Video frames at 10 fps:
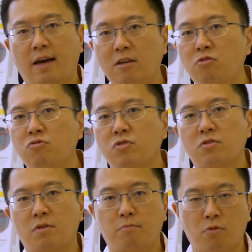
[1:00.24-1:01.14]
I
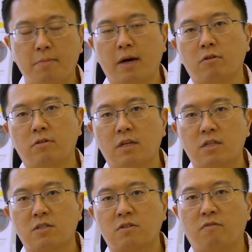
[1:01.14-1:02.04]
use
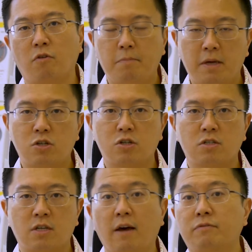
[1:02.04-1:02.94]
probiotics for
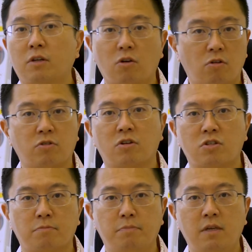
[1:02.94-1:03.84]
patients after
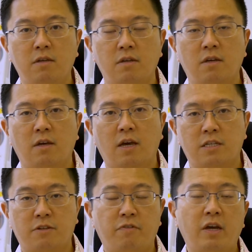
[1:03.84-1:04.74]
colonoscopy
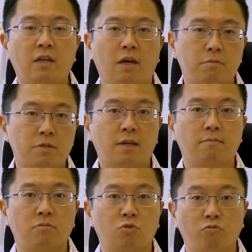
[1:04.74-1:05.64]
as I find it helps
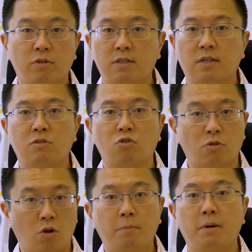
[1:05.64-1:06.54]
them to return to
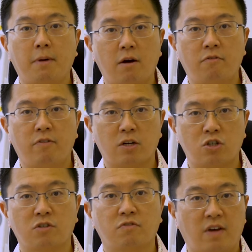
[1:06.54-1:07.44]
a normal bowel
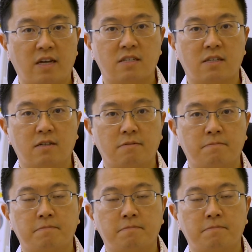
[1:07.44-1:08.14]
function faster.